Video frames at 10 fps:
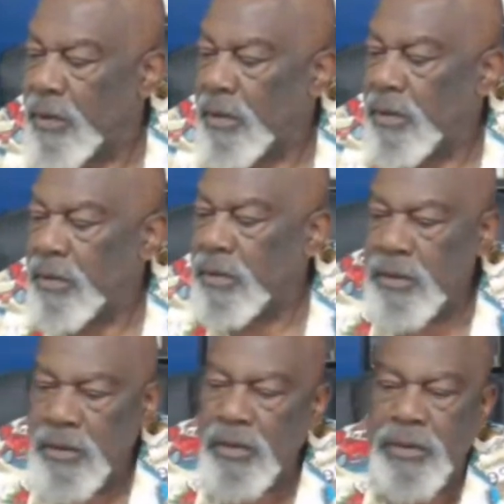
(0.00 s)
hit me on
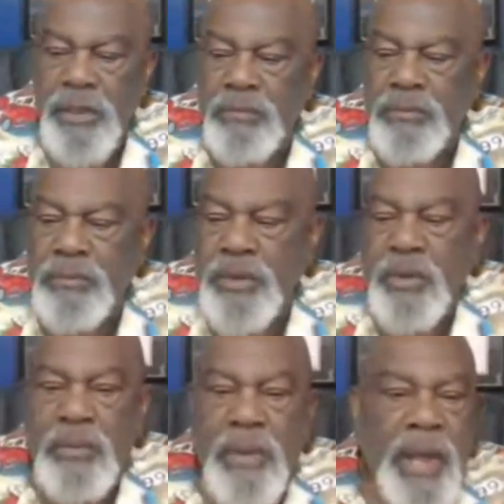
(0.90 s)
my email,
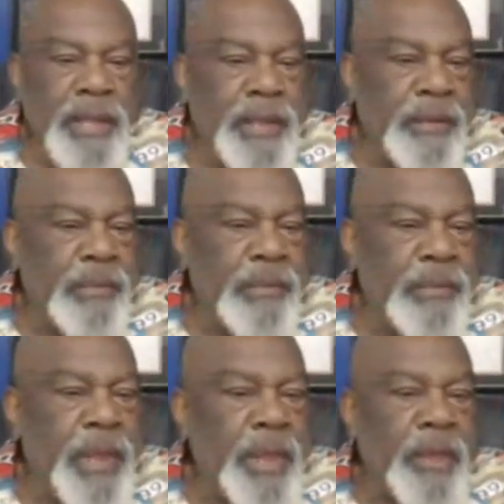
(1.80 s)

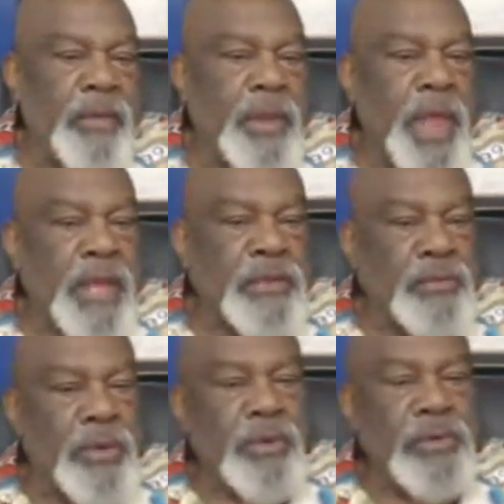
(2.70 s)

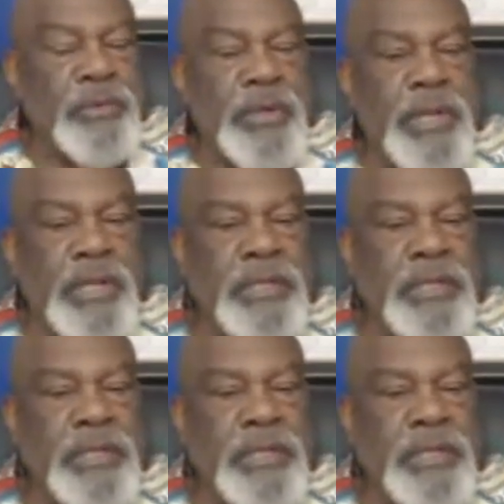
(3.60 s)
thatsrosebud@gmail.com,